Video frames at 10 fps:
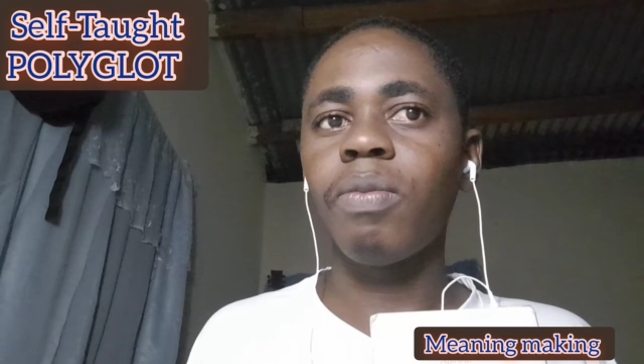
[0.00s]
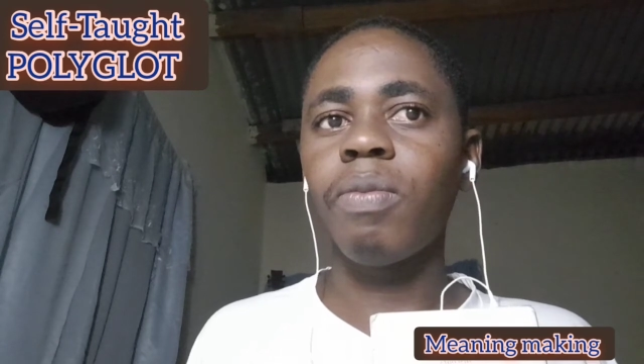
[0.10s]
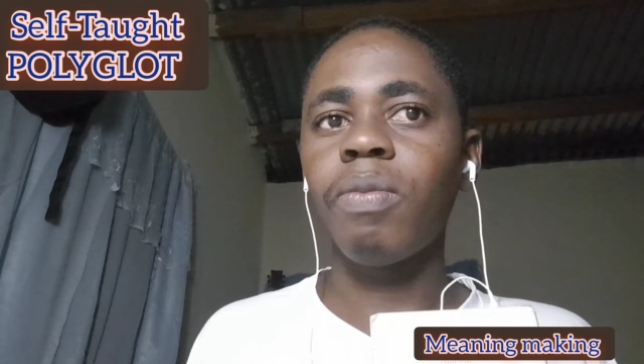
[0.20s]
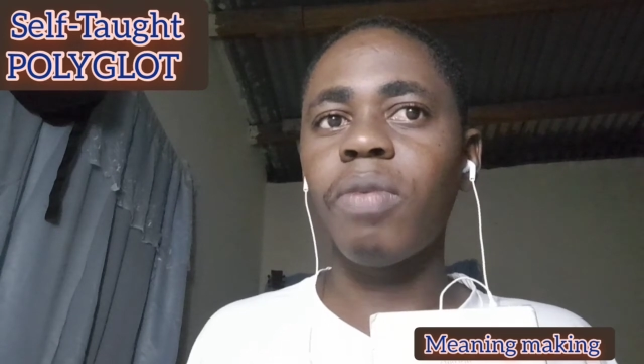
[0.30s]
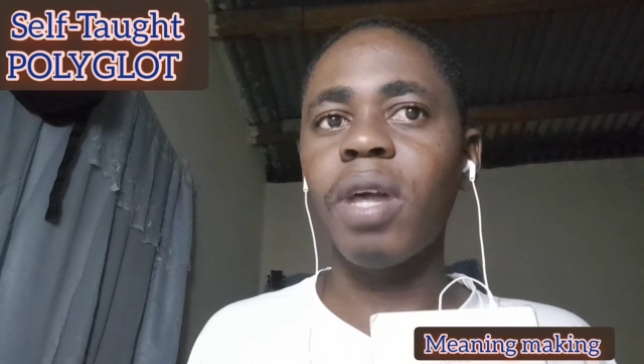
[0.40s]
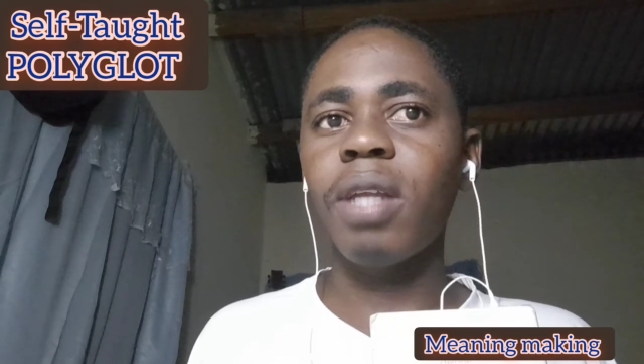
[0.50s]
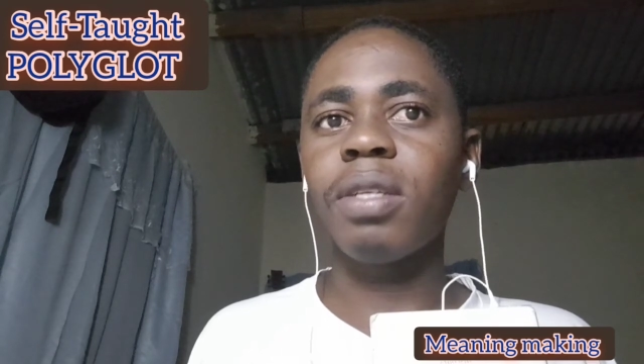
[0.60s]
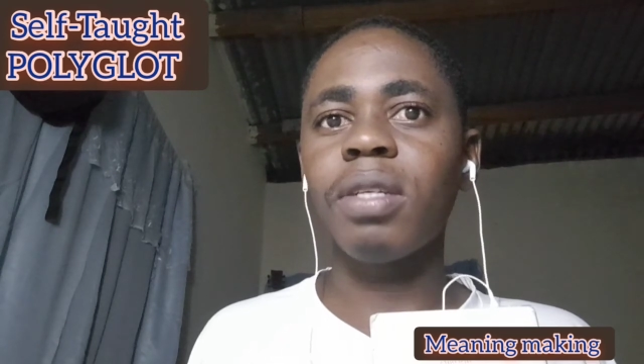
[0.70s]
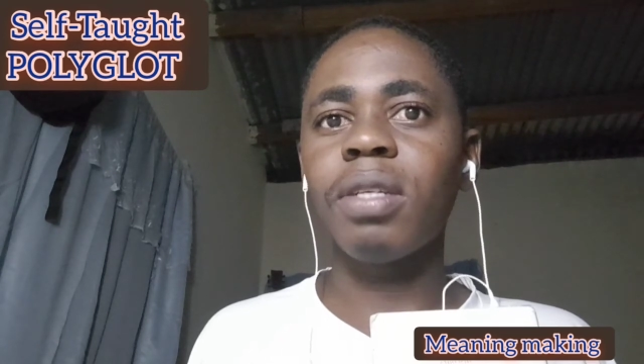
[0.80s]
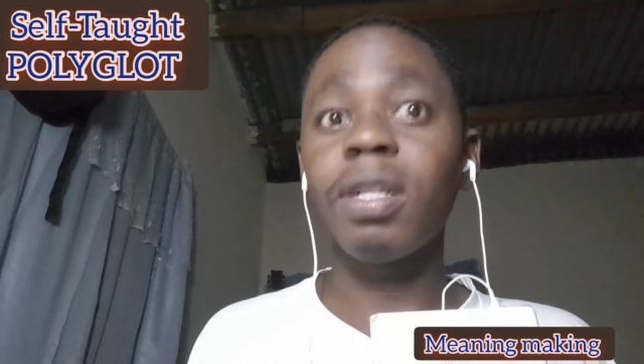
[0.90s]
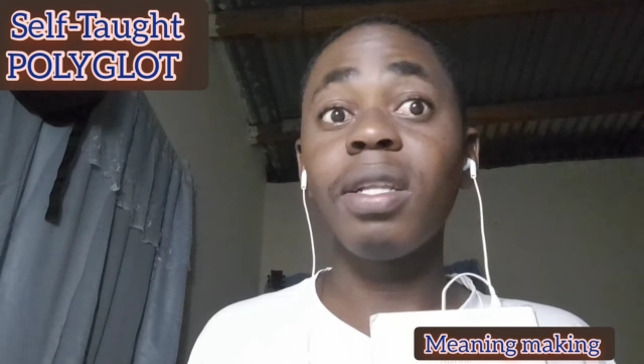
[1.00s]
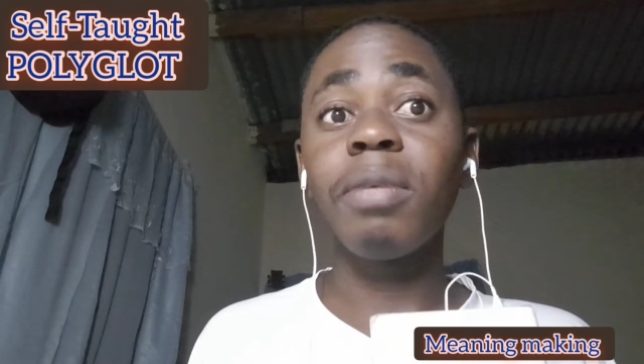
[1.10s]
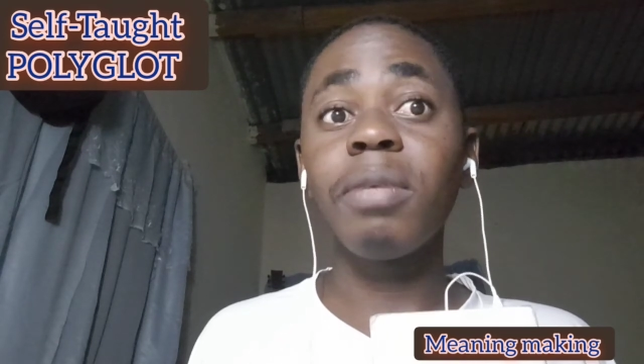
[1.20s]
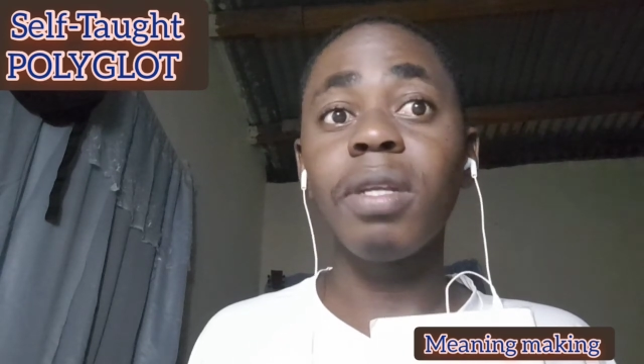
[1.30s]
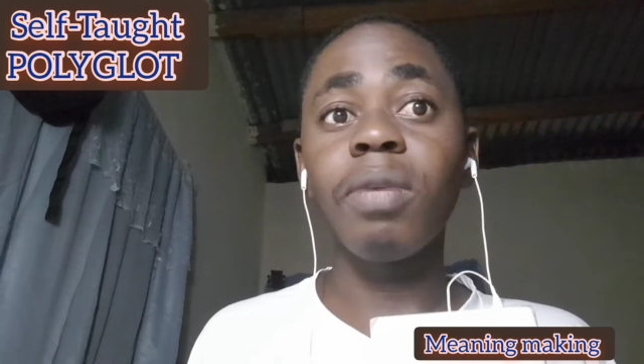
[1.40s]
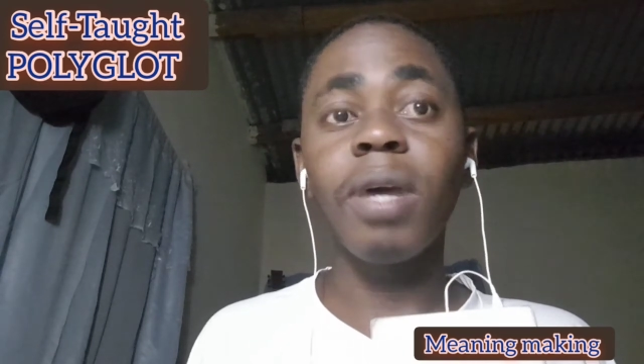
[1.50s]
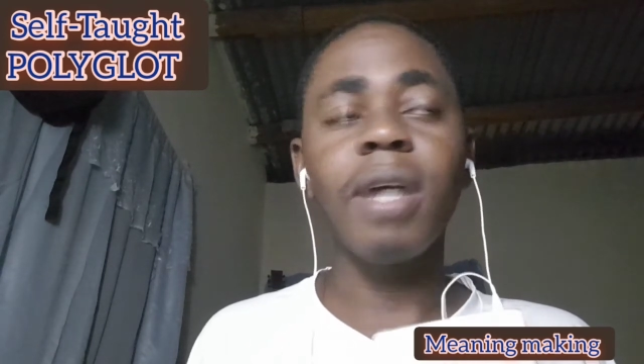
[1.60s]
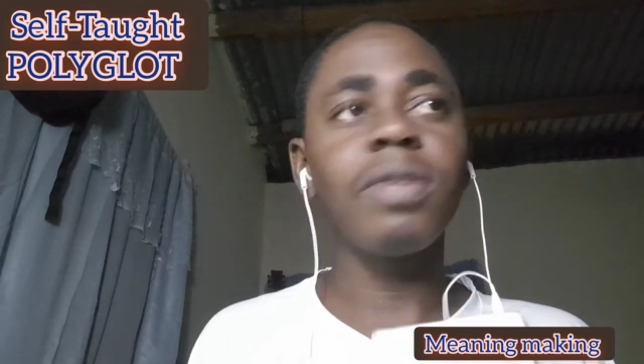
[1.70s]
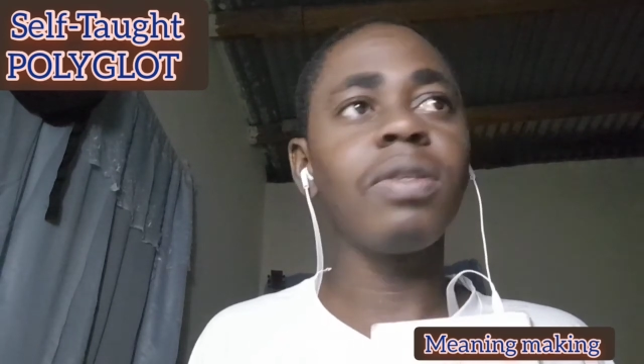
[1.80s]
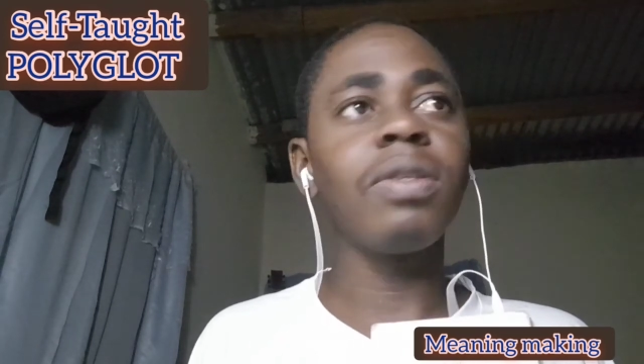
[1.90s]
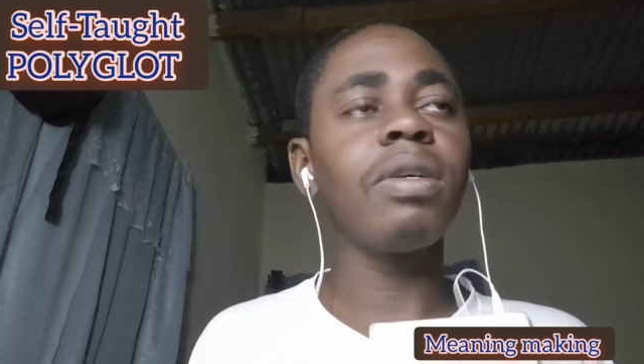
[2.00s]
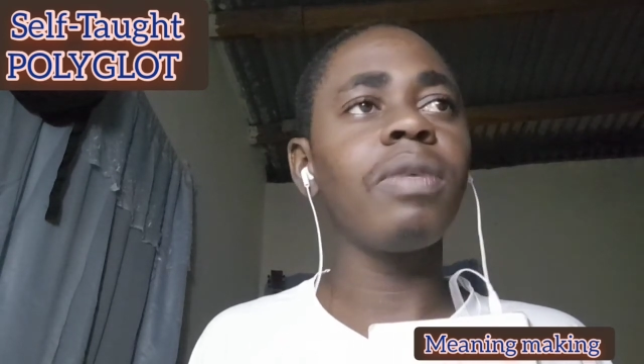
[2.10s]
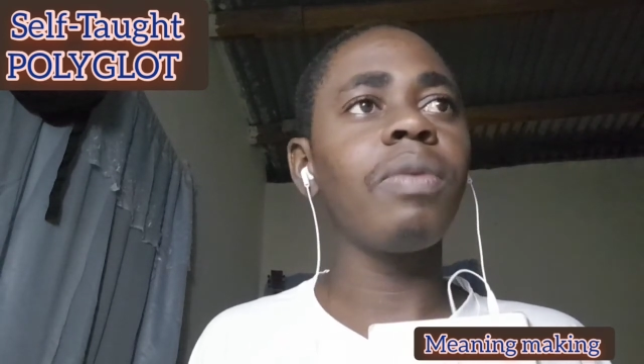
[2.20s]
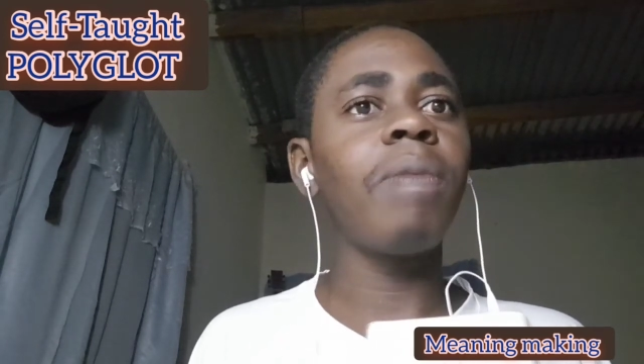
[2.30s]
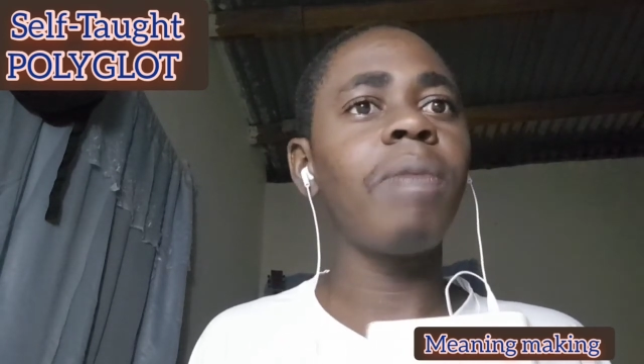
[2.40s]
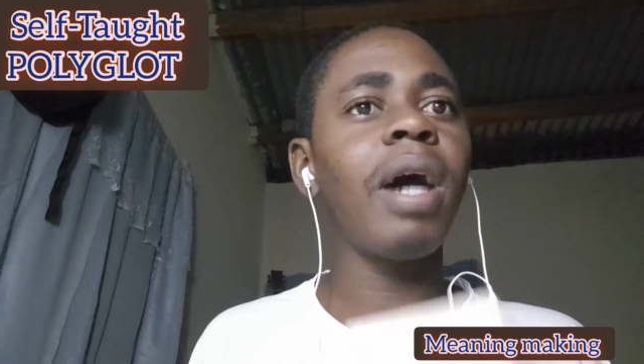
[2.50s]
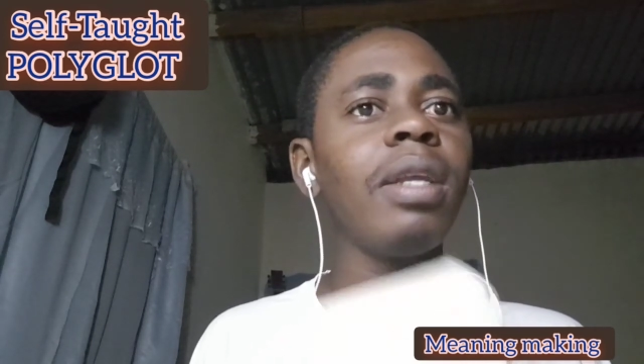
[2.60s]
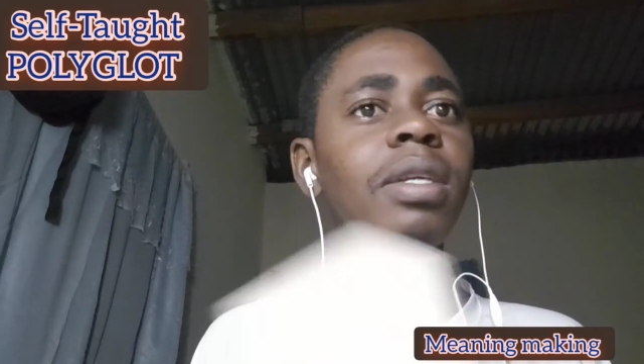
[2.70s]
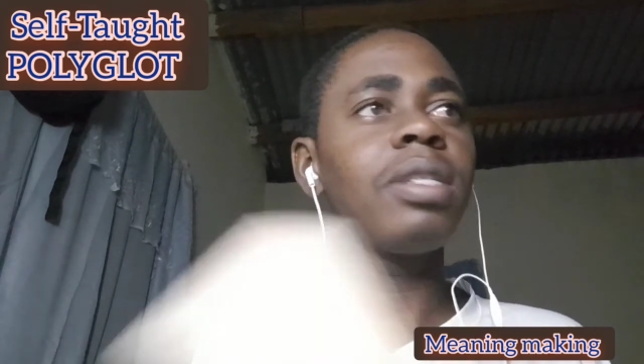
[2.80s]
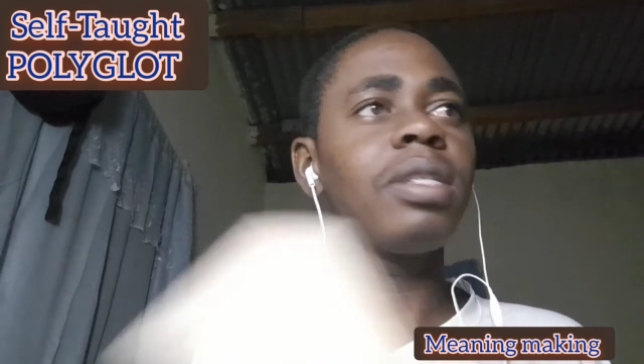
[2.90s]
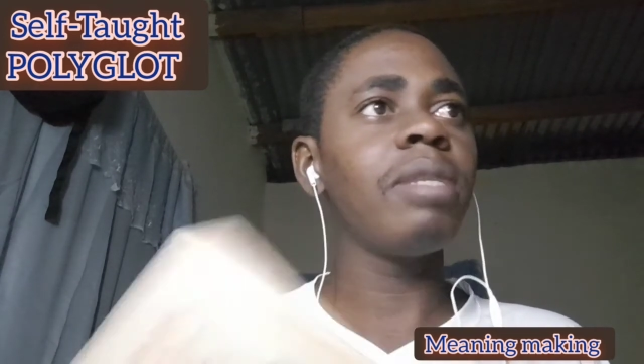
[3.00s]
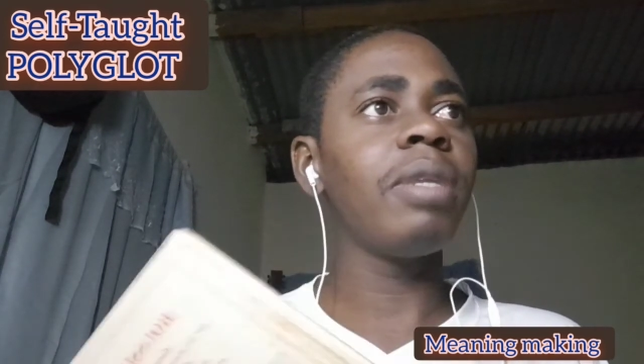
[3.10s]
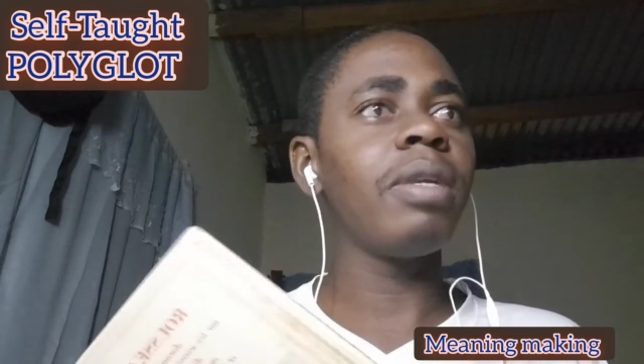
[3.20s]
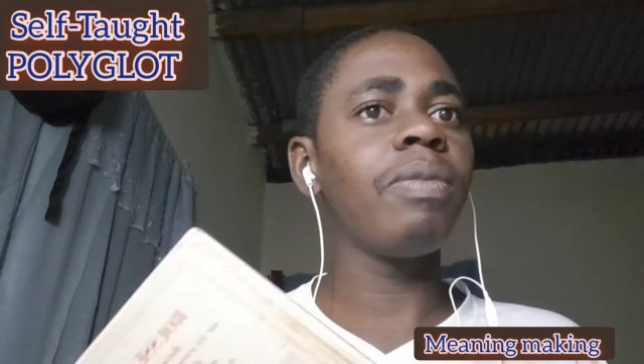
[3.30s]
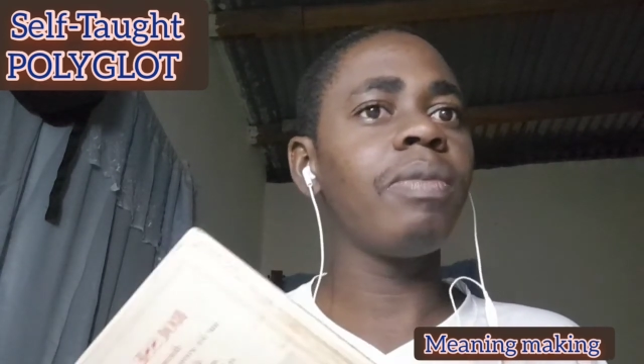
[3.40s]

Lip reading: that is unlimited, whereas the body is limited.